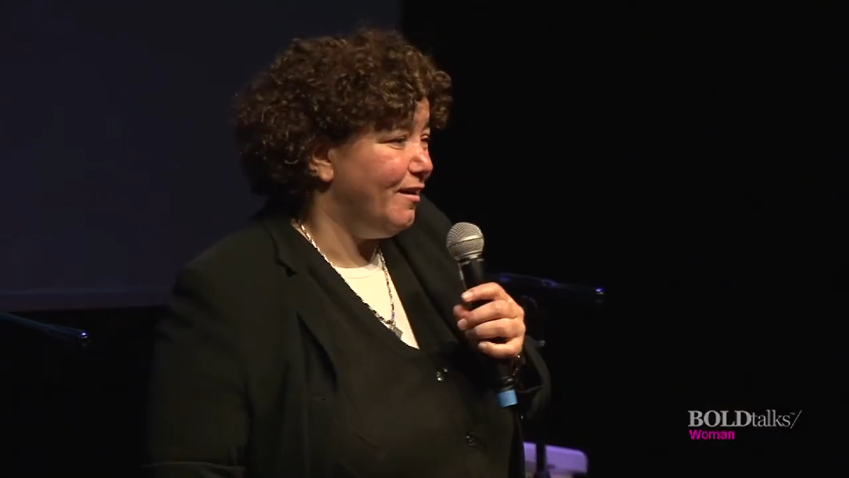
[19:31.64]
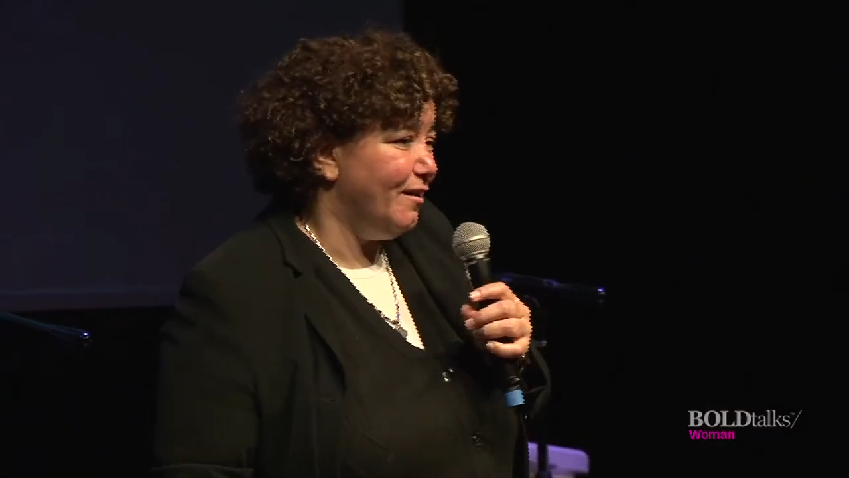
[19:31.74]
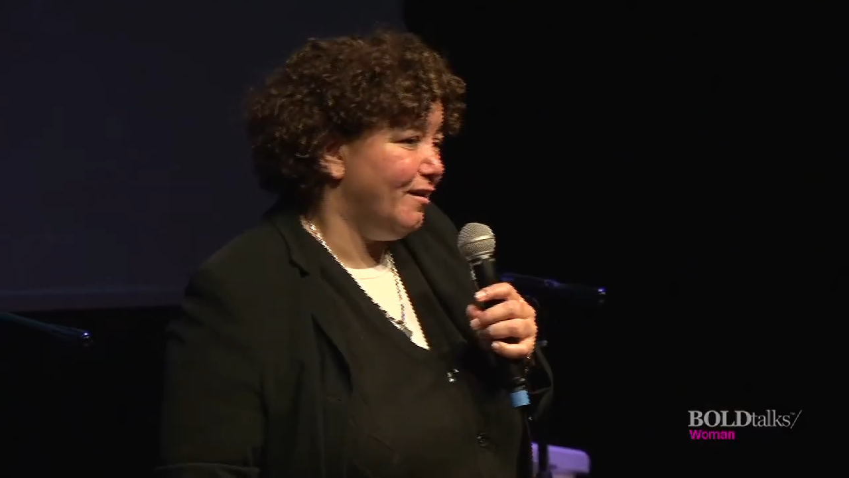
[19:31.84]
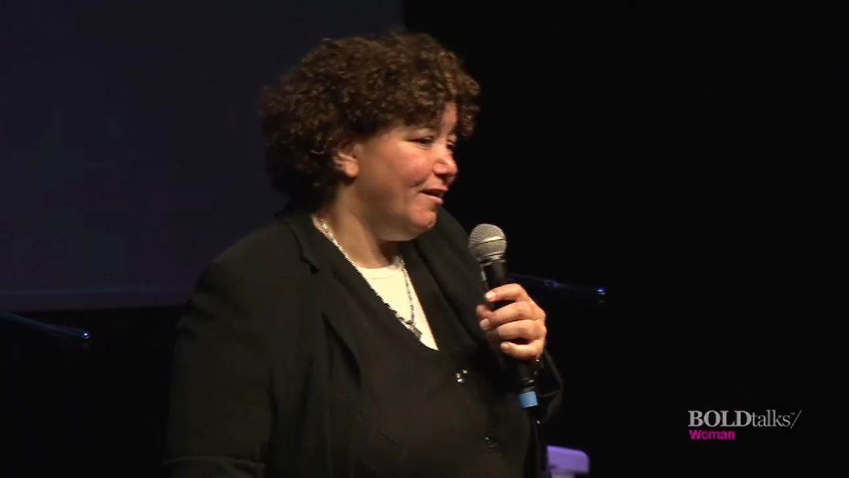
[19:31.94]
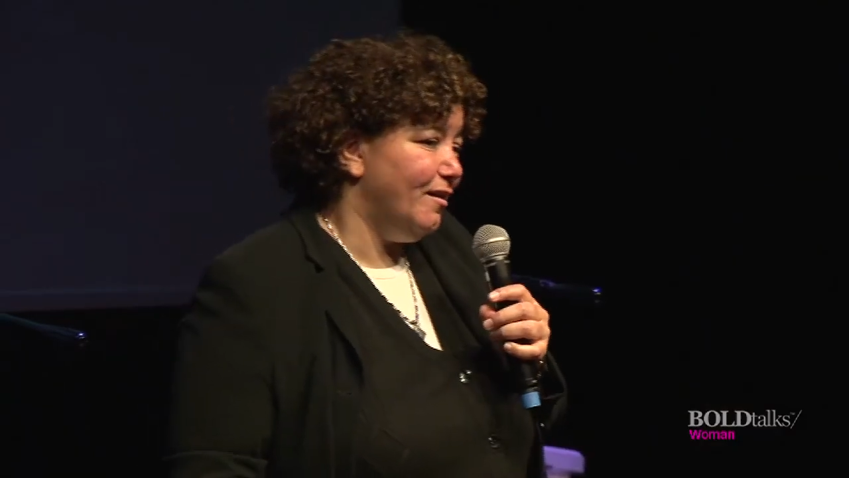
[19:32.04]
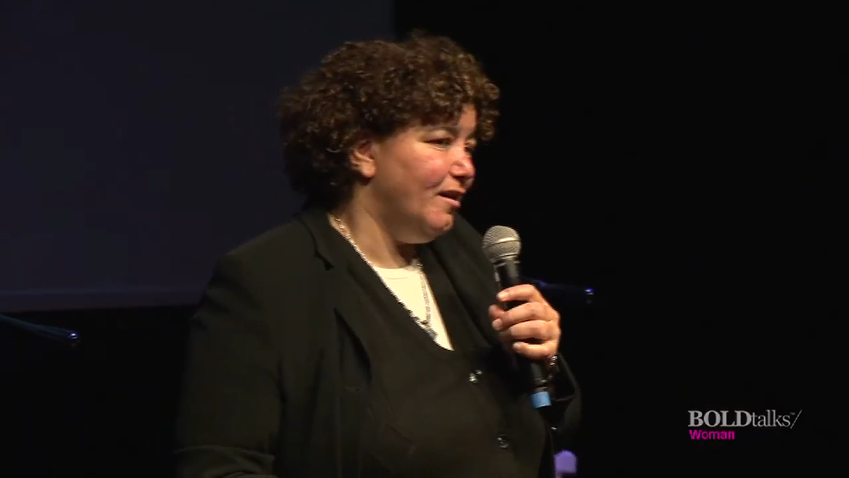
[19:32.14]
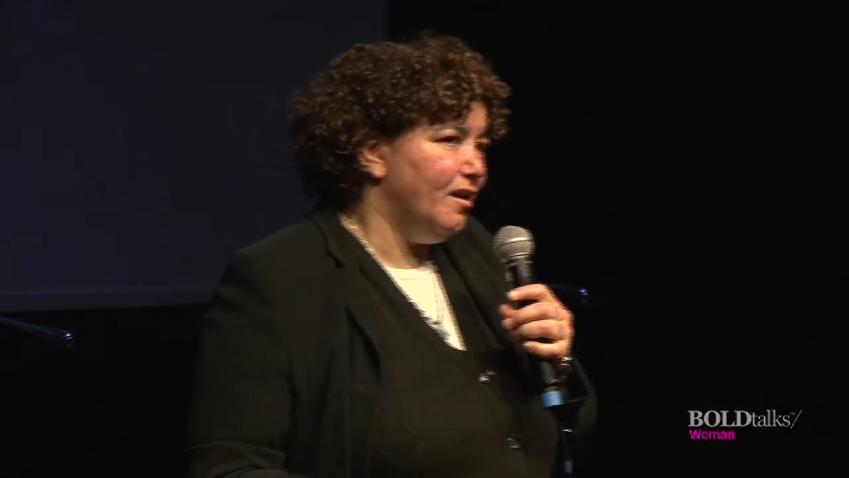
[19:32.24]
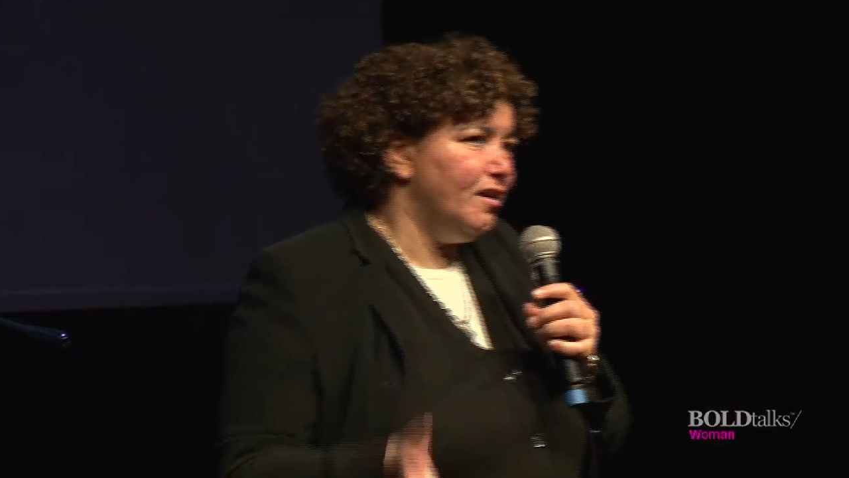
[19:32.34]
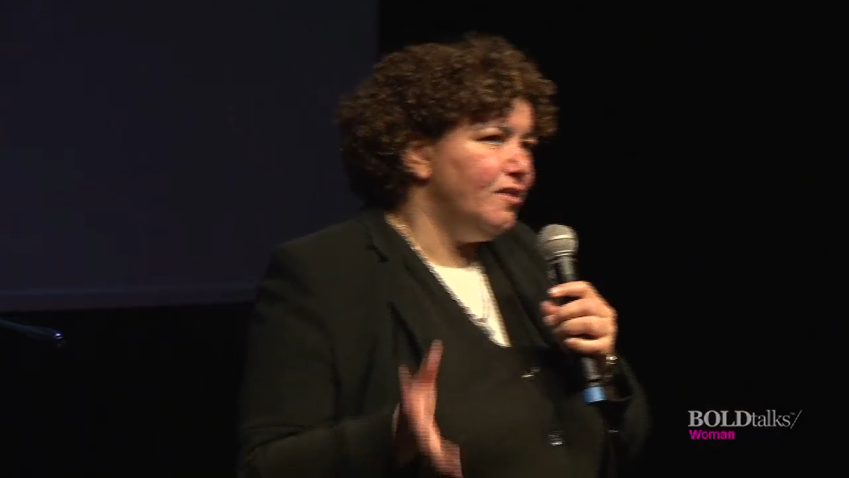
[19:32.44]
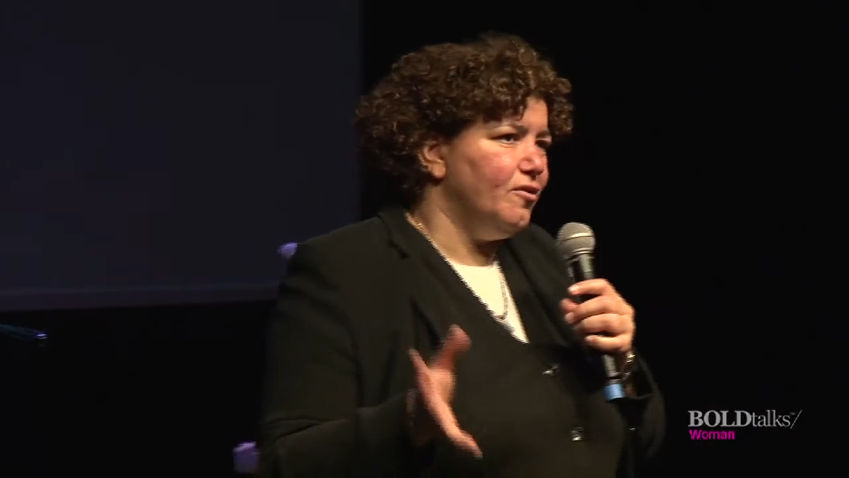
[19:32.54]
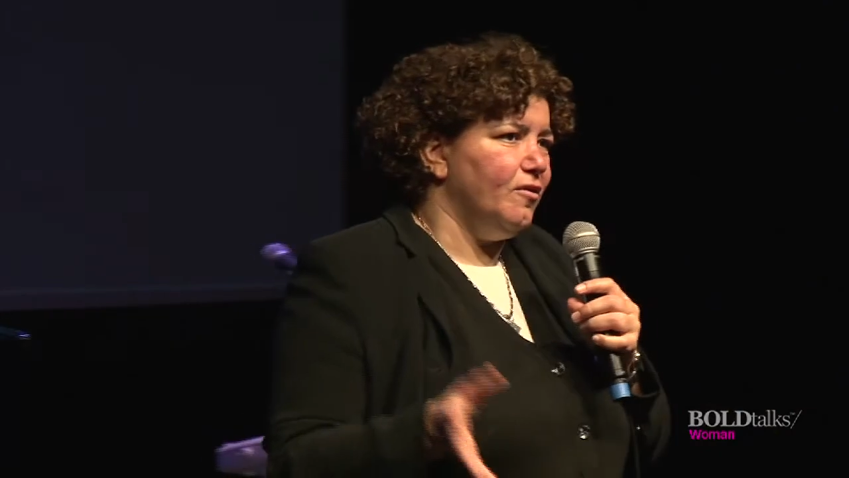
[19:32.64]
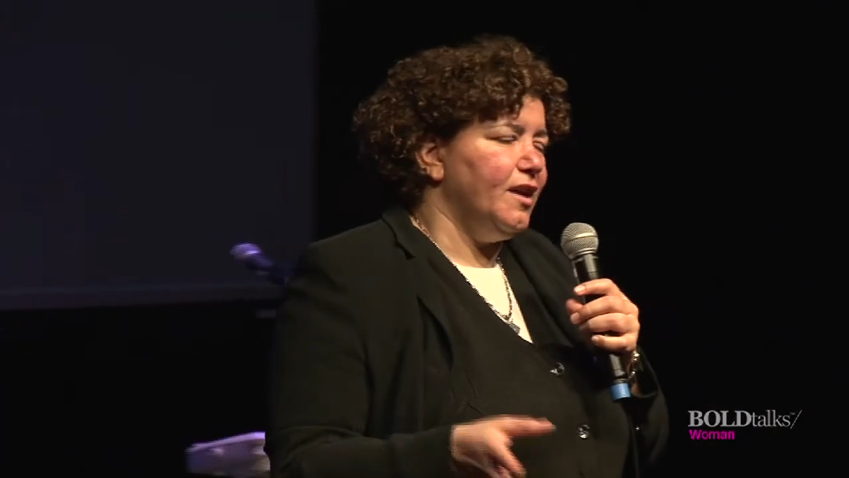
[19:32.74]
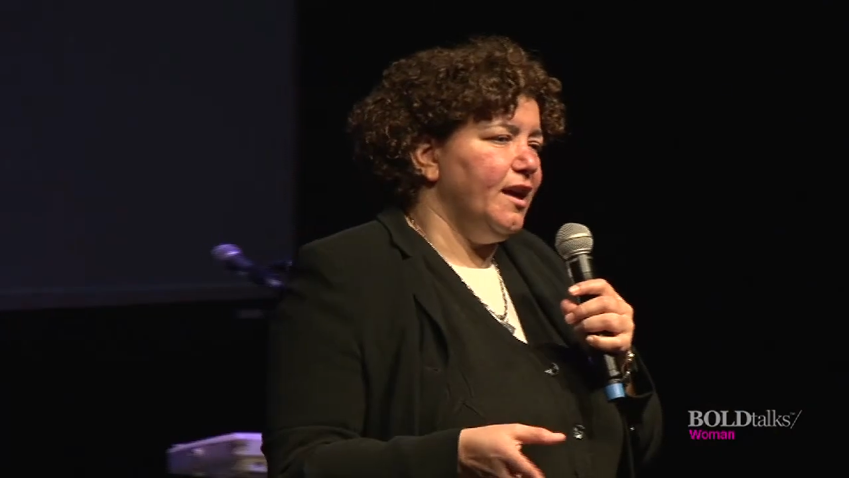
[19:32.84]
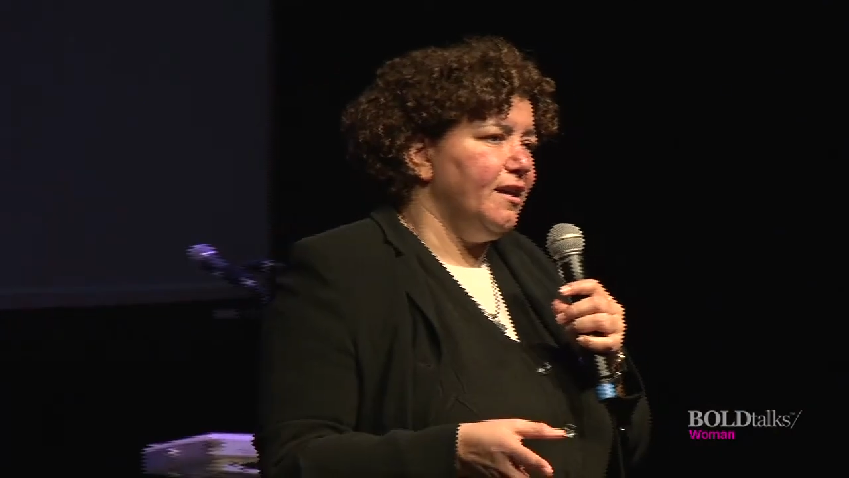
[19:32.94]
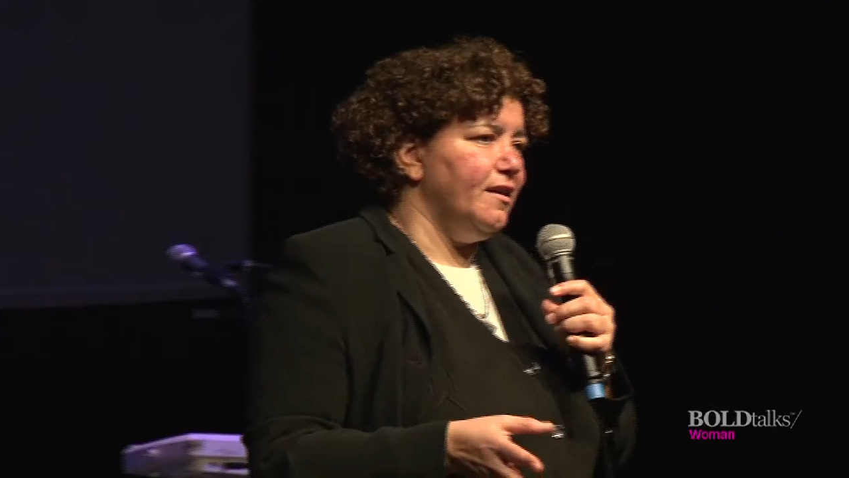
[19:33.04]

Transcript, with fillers: uh, you know, the,